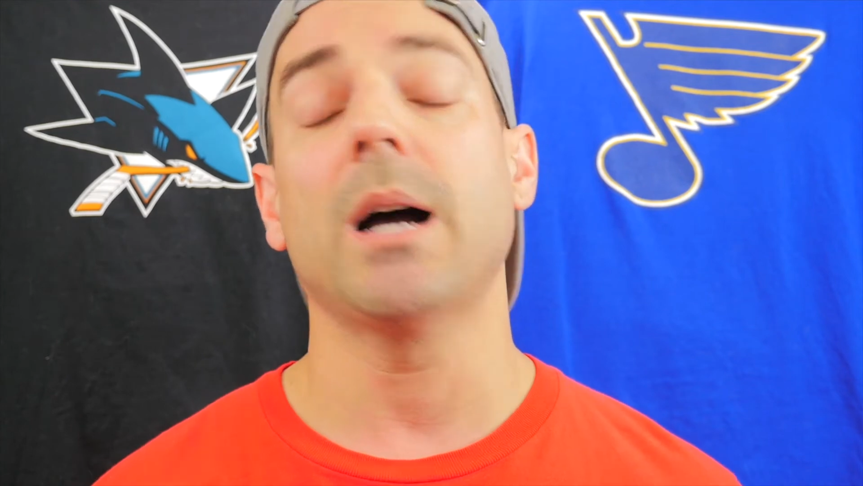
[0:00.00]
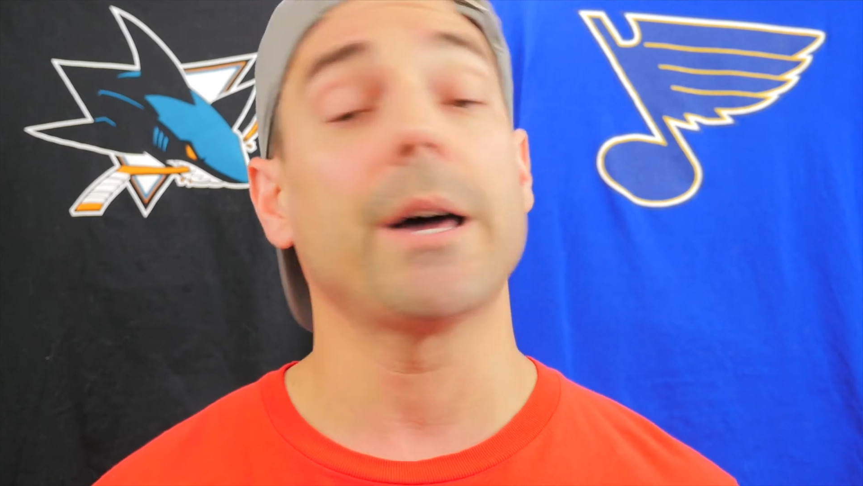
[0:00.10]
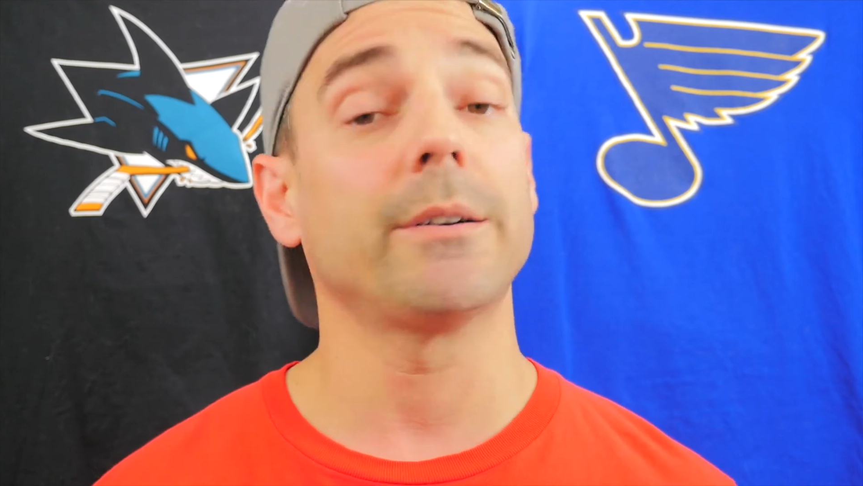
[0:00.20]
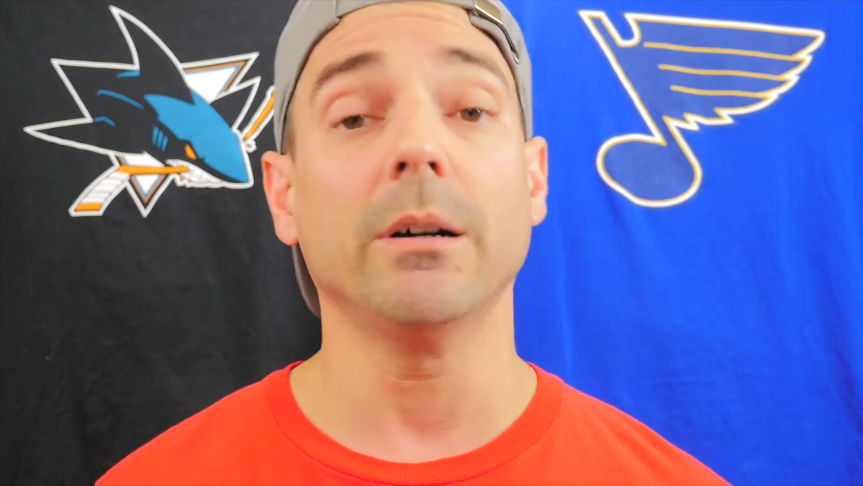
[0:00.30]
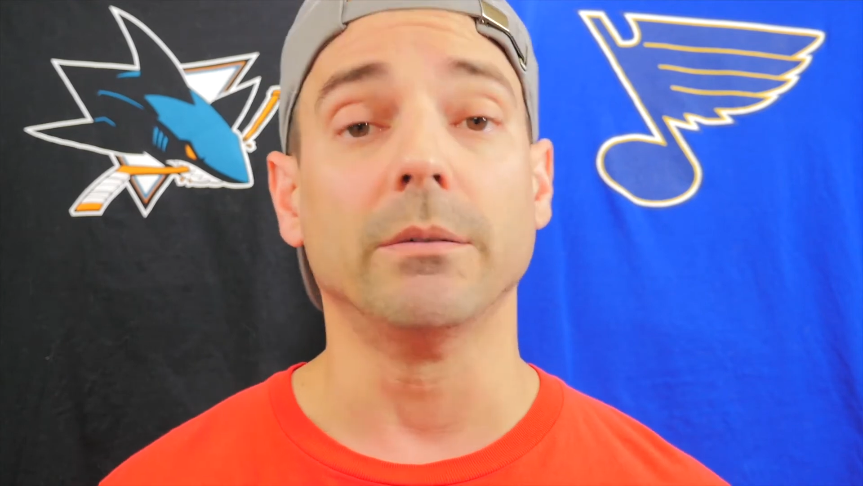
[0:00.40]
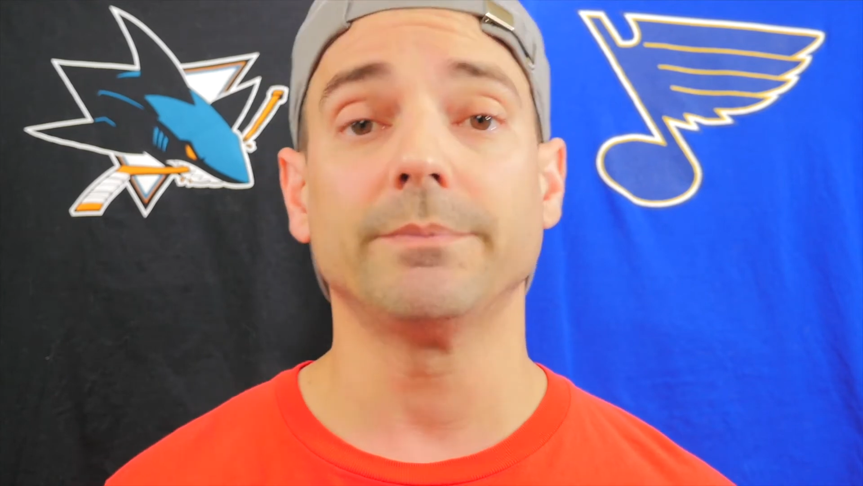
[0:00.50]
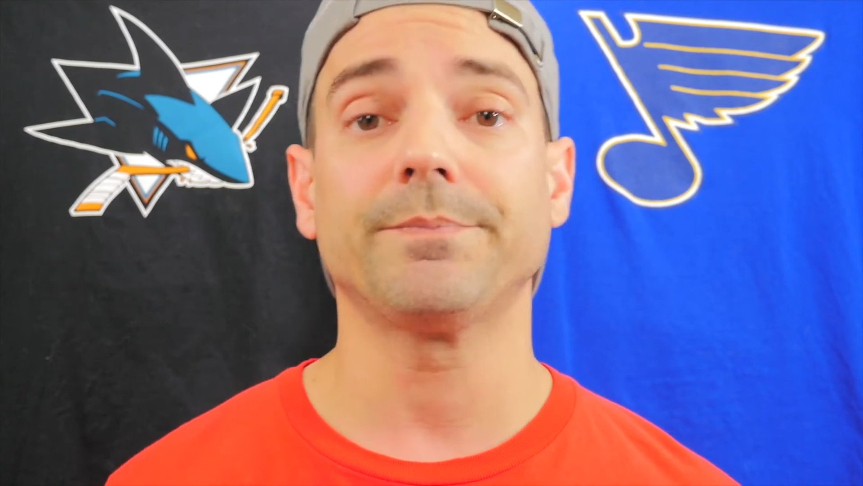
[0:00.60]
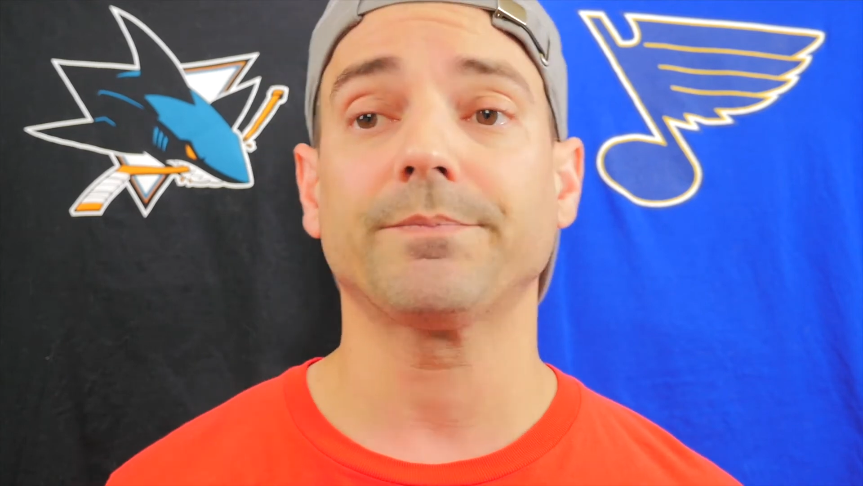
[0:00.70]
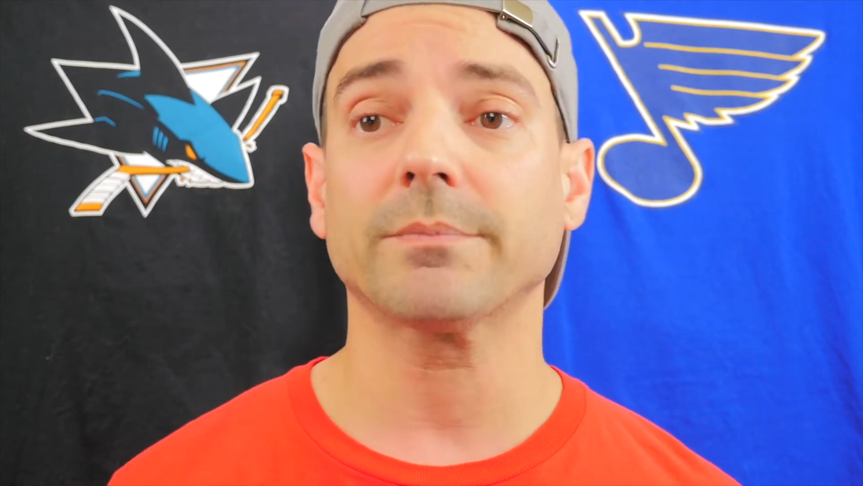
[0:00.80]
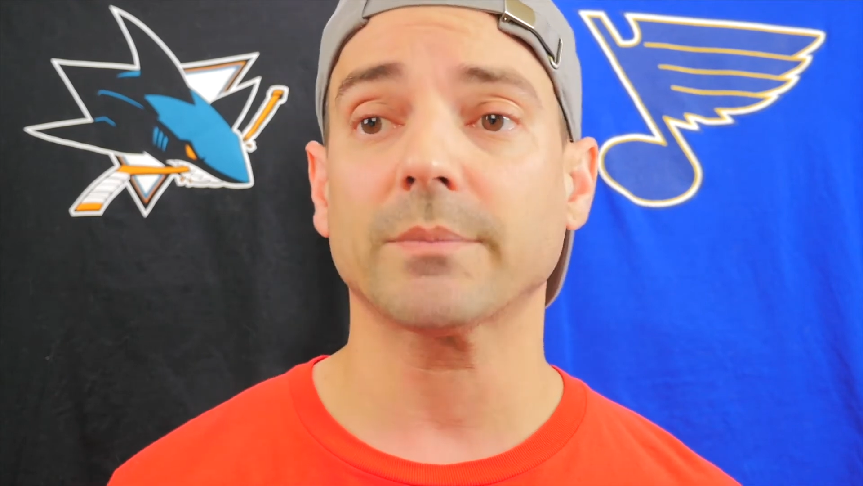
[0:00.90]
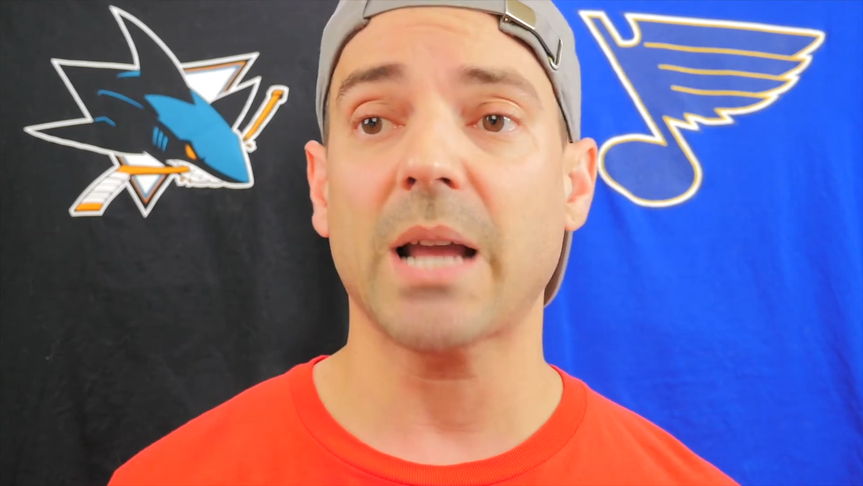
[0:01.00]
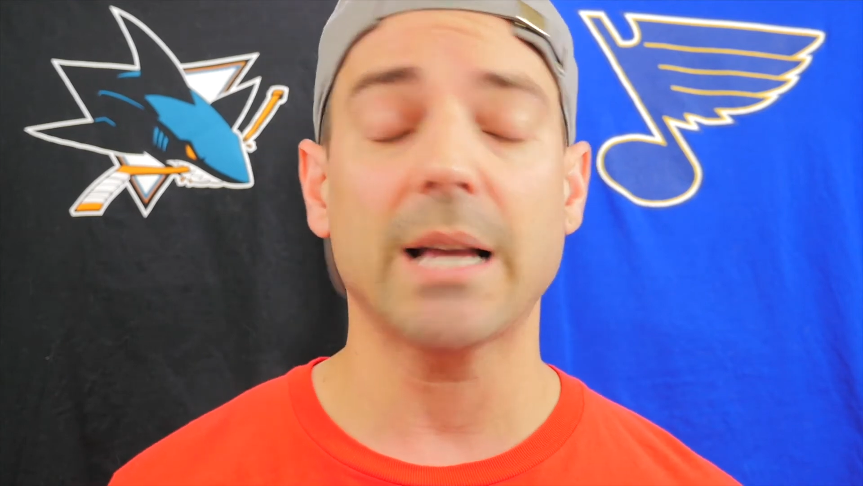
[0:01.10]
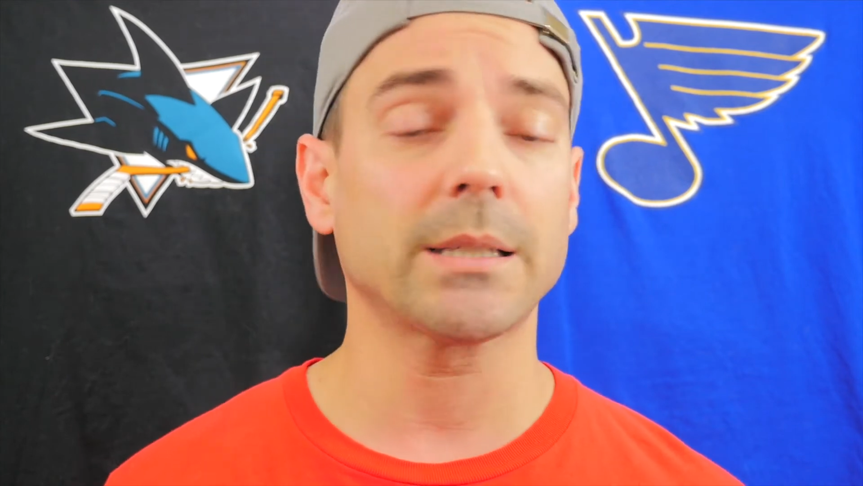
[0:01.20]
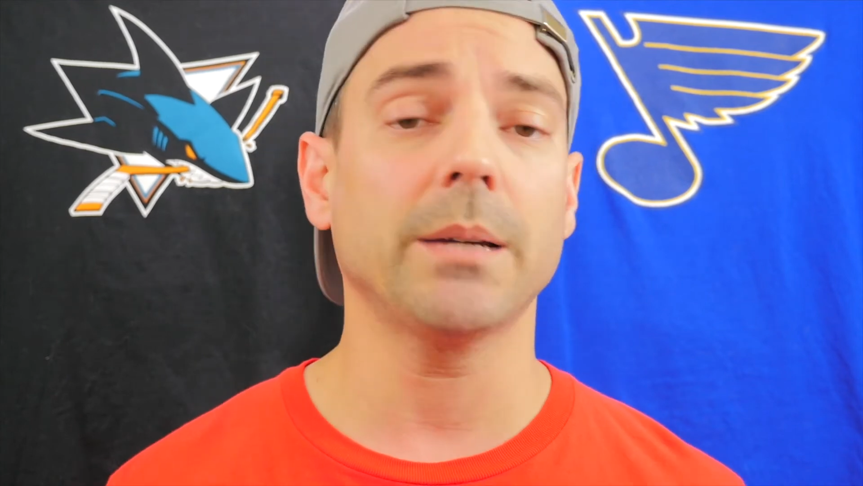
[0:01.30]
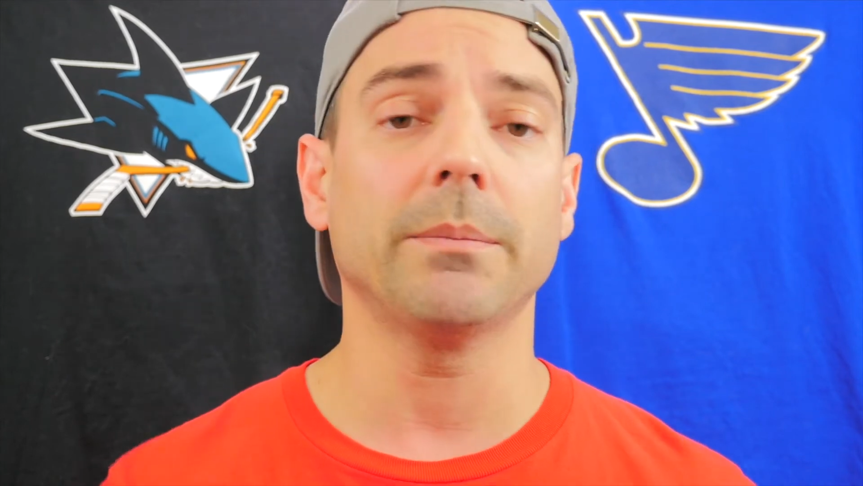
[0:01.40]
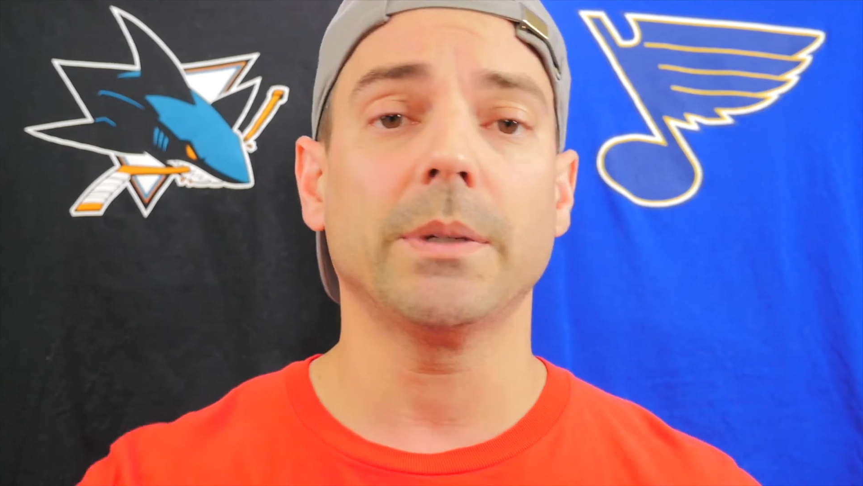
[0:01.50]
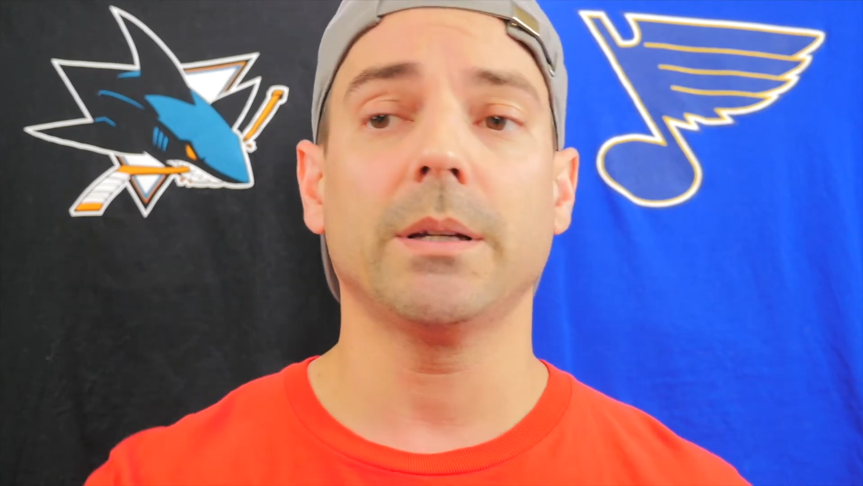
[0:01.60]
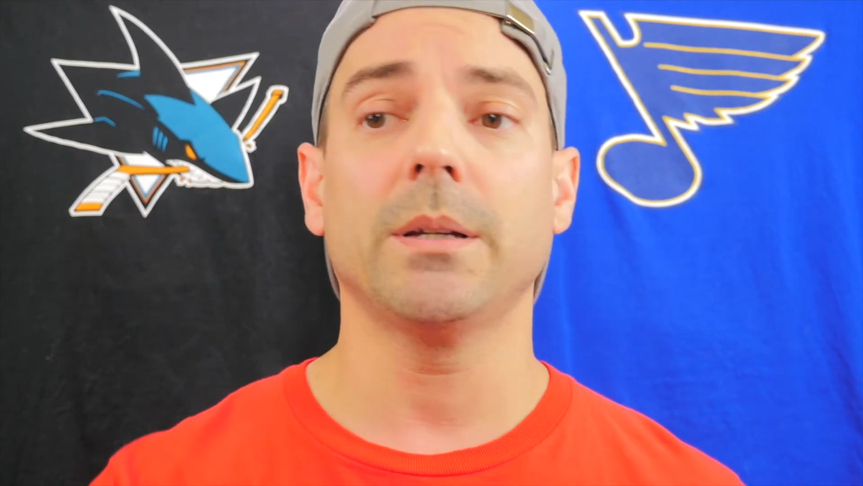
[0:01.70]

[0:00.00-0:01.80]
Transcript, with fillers: I don't know. Ask him.